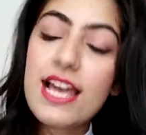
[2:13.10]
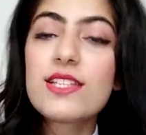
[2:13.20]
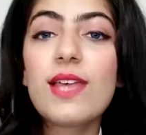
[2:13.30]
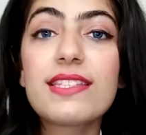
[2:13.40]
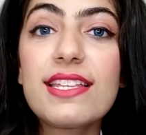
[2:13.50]

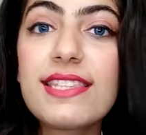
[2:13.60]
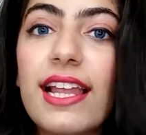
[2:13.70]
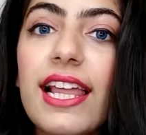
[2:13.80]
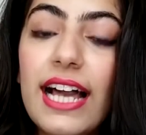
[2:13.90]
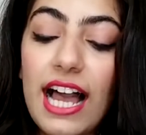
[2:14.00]
So as I
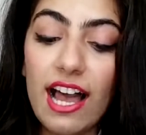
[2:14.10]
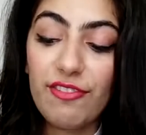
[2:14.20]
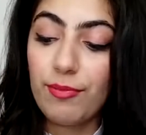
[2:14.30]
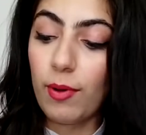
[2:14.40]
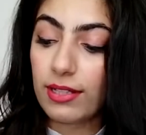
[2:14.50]
said, I
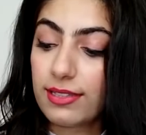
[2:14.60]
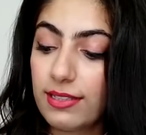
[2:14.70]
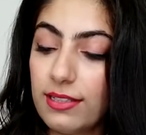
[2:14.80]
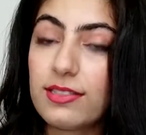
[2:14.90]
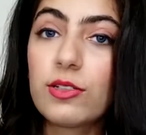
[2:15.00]
have bought
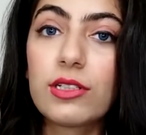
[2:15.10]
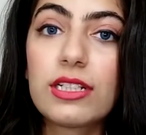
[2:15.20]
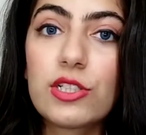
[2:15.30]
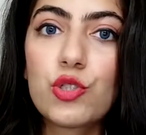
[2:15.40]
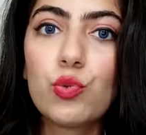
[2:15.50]

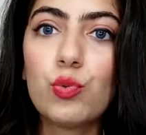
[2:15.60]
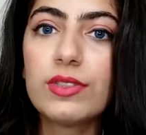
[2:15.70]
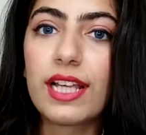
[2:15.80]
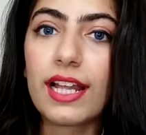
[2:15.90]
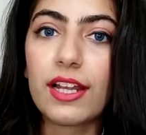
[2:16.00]
certain
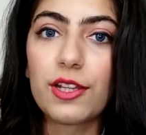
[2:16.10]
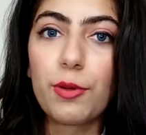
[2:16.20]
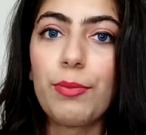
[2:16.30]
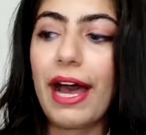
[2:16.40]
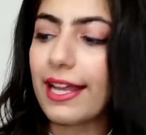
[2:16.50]
shoes and other
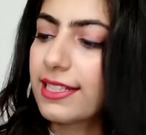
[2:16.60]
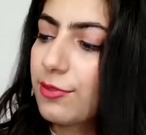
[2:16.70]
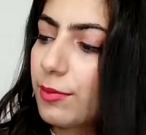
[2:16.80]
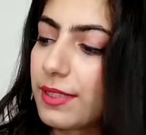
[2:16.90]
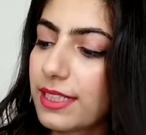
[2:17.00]
bags
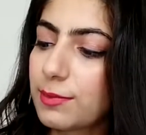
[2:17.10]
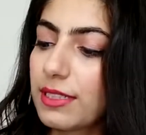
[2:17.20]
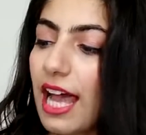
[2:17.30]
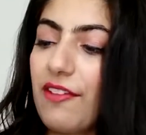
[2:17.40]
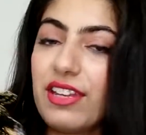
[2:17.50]
from this,
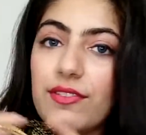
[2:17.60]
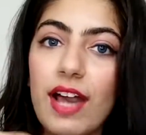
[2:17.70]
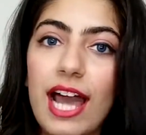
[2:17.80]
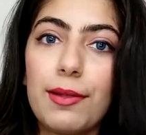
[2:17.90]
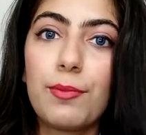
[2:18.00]
but I've never
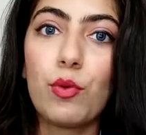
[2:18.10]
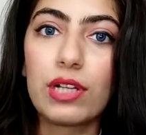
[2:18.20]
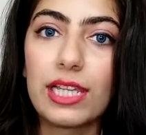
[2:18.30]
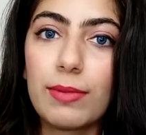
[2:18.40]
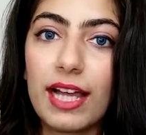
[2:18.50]
had a
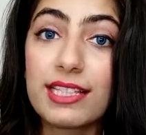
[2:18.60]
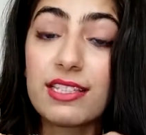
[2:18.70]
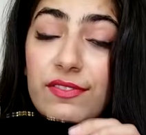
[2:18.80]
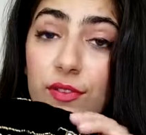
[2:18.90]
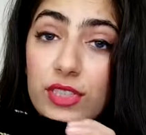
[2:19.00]
Potli bag. This
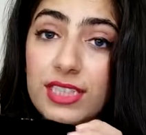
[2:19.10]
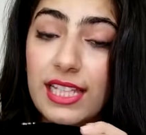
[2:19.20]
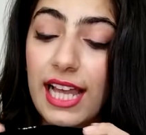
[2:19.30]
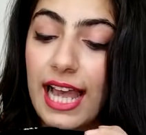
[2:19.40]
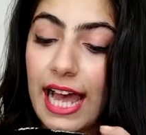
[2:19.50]
is the first
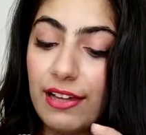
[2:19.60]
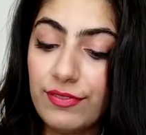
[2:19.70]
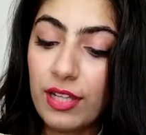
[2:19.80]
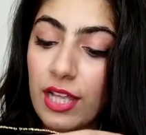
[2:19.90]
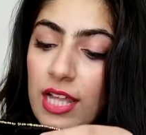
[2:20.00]
thing I
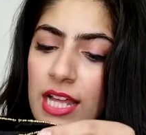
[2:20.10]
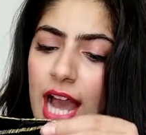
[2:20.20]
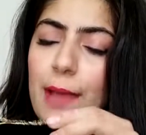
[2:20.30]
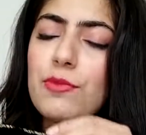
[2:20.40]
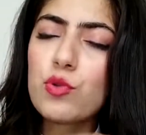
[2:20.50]
have.
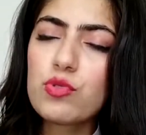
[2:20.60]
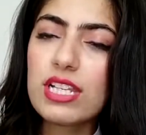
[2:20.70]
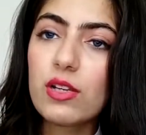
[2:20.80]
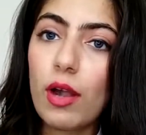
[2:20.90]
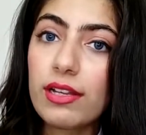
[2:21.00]
I'm
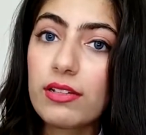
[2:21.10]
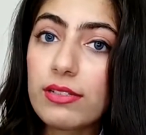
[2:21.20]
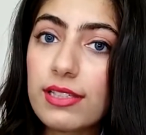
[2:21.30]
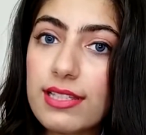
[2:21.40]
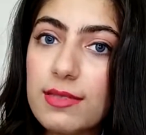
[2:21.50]
usually not into
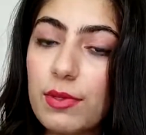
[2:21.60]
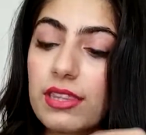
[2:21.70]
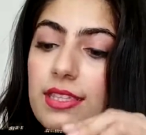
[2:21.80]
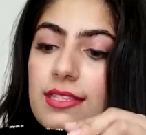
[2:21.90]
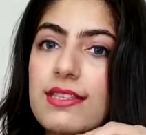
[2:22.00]
this,
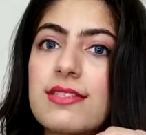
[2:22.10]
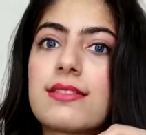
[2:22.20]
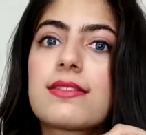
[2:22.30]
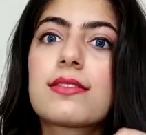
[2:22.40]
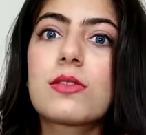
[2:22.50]
but this is
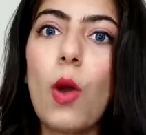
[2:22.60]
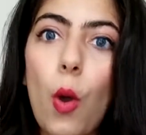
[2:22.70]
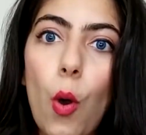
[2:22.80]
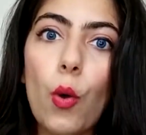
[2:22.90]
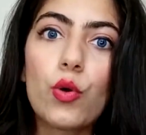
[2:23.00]
so
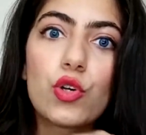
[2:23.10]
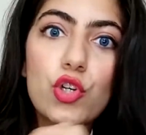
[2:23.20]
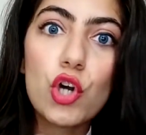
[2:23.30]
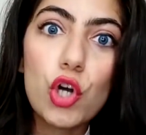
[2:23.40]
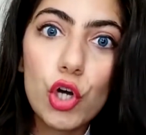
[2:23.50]

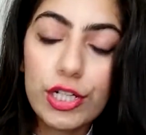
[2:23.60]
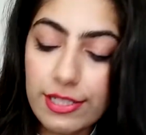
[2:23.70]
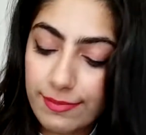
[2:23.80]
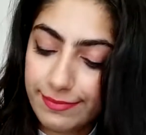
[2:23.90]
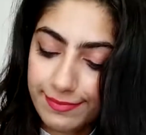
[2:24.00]
good.